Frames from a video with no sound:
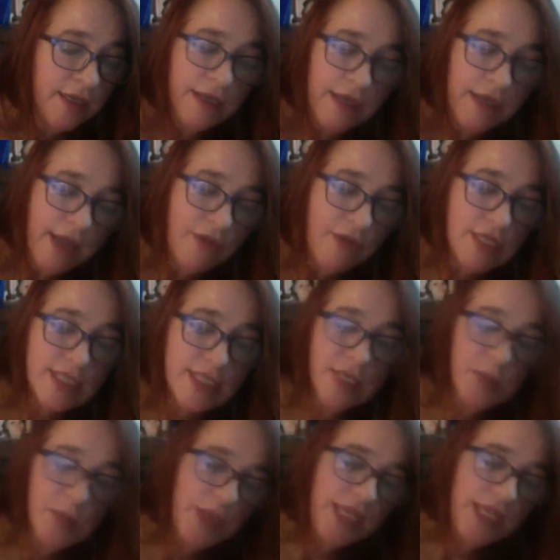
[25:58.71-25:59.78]
Now I'll
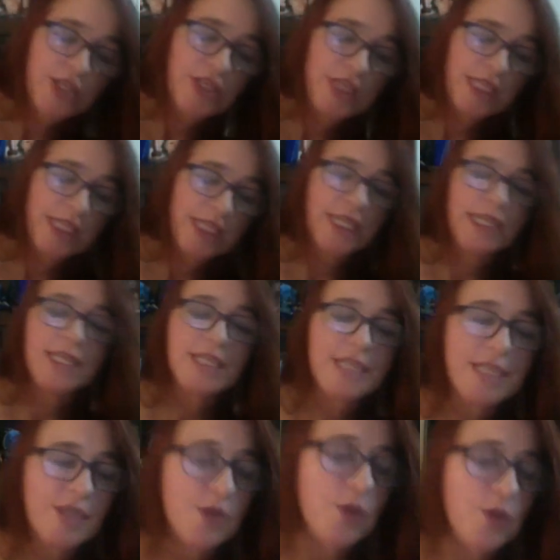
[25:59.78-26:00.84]
sit patiently and
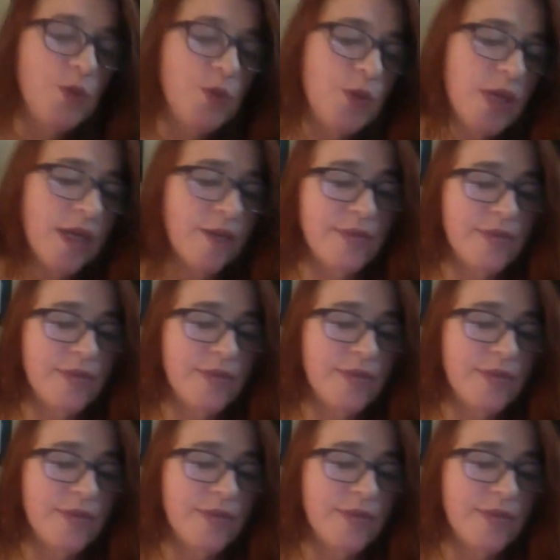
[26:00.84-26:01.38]
see who comes